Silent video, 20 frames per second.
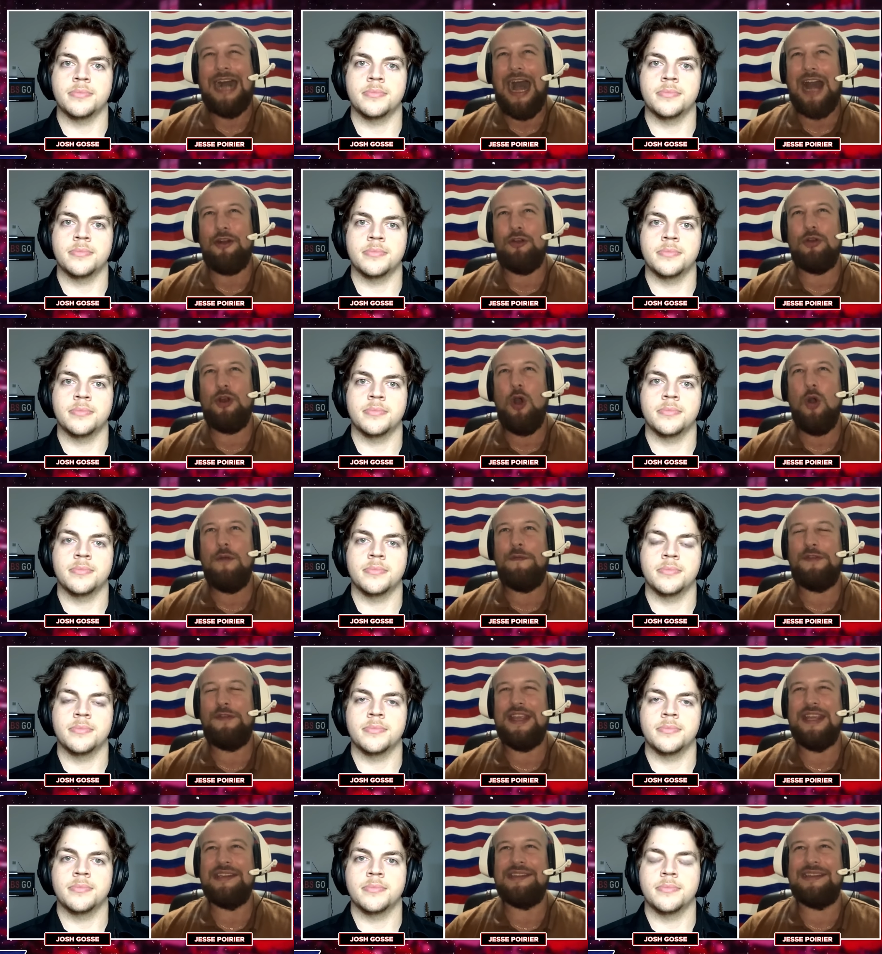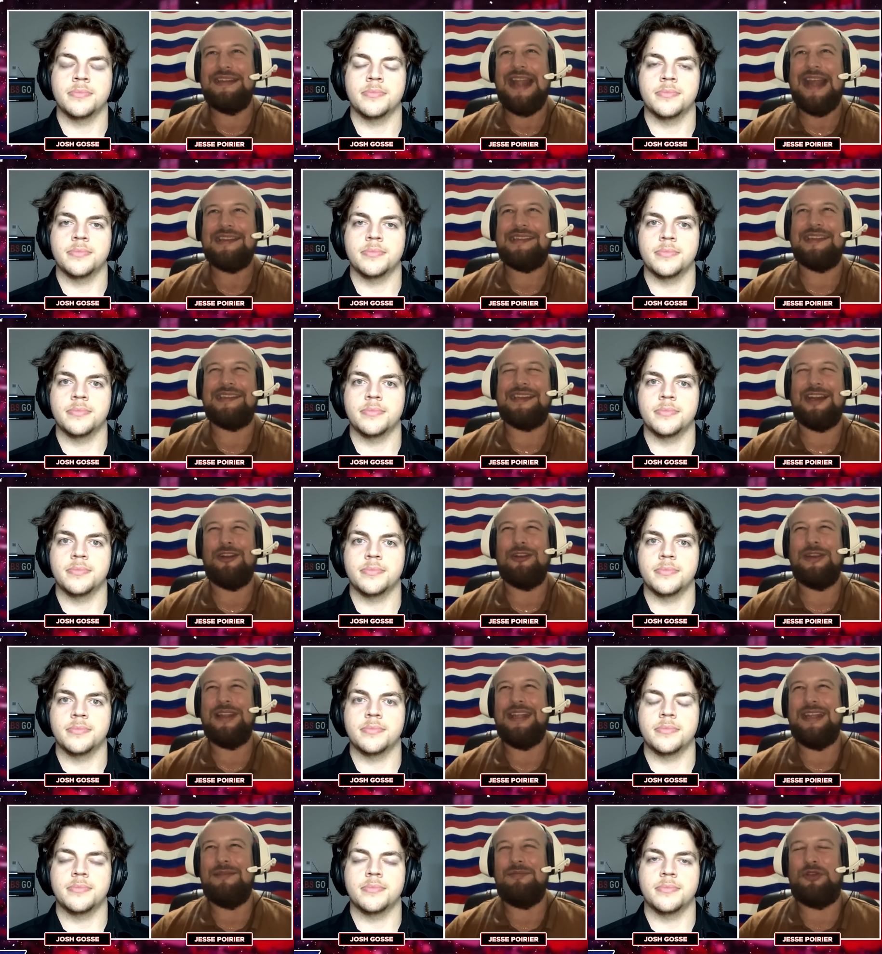Speaker 1: I don't know if he's
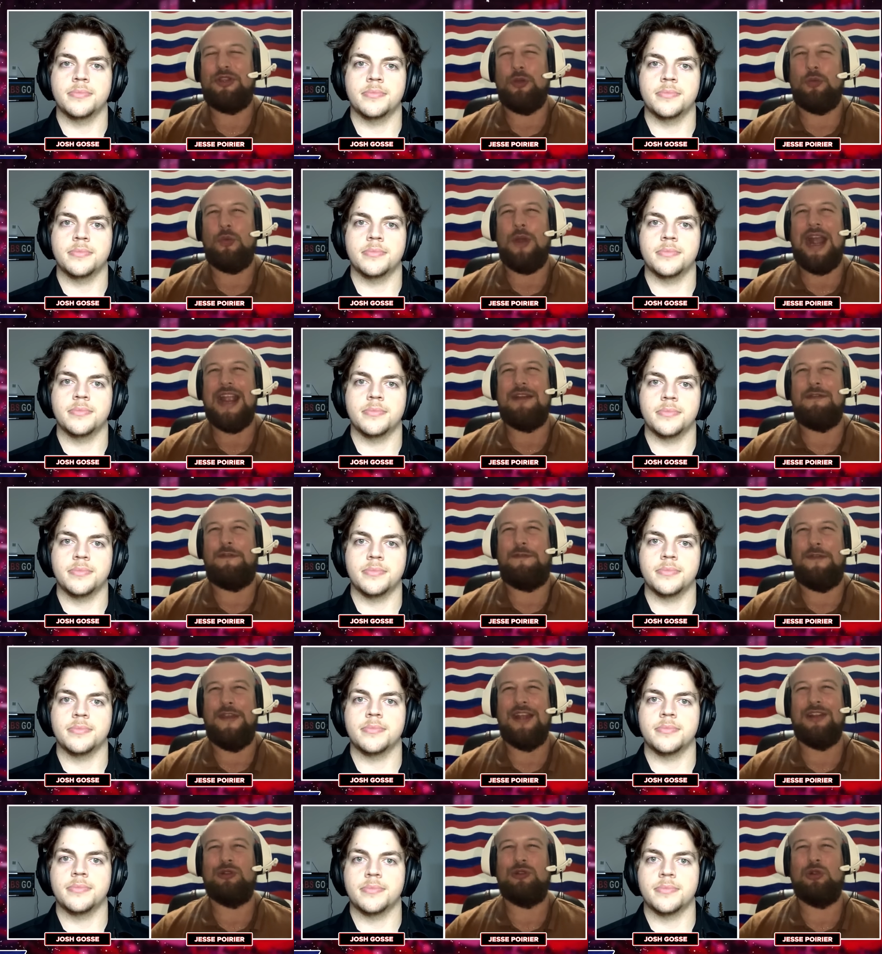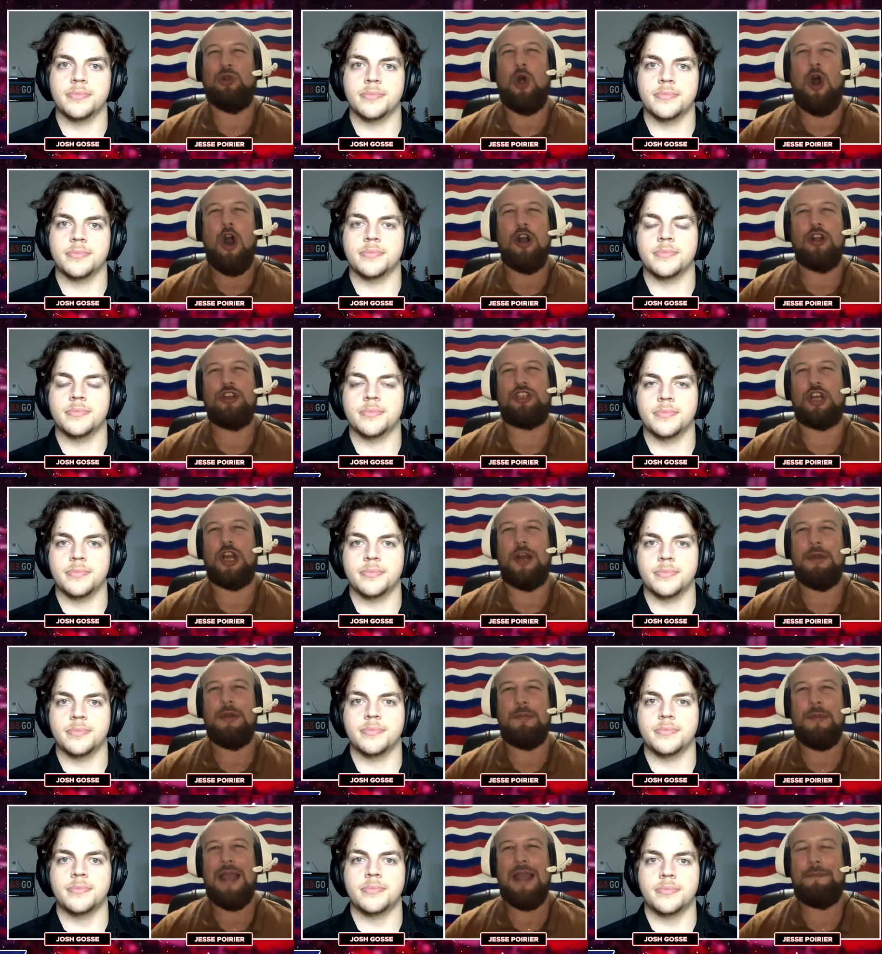necessarily the right fit long term,
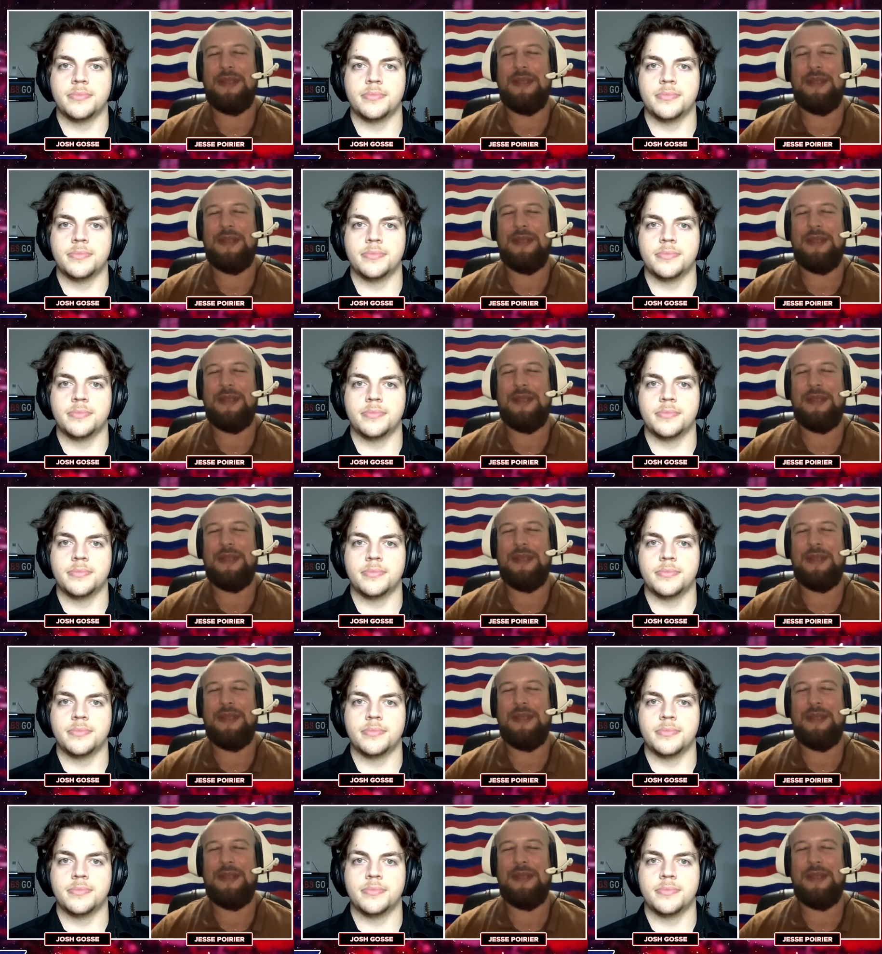in my